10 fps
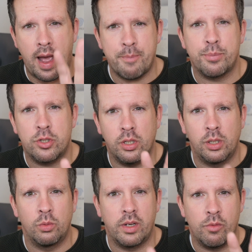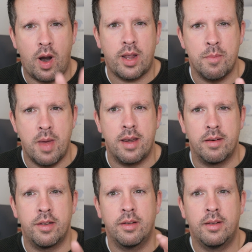absolutely
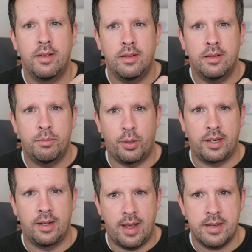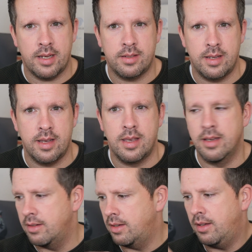recommend putting an SSD
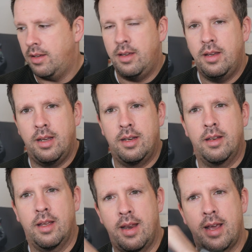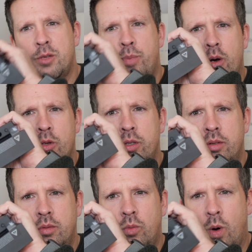in an Xbox
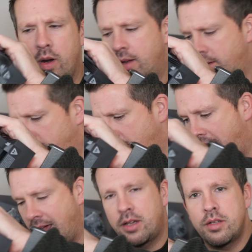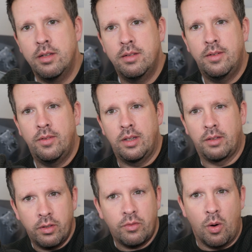One X.
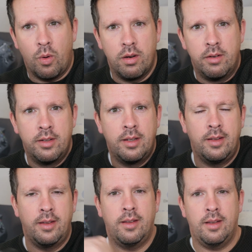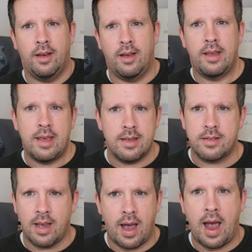If you've got one,
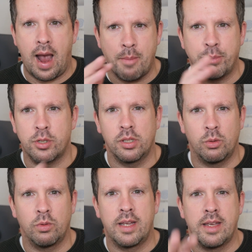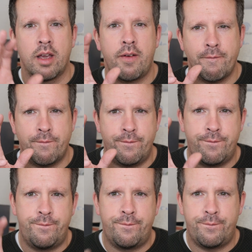it's absolutely
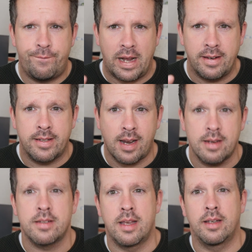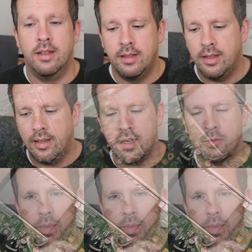fantastic. It's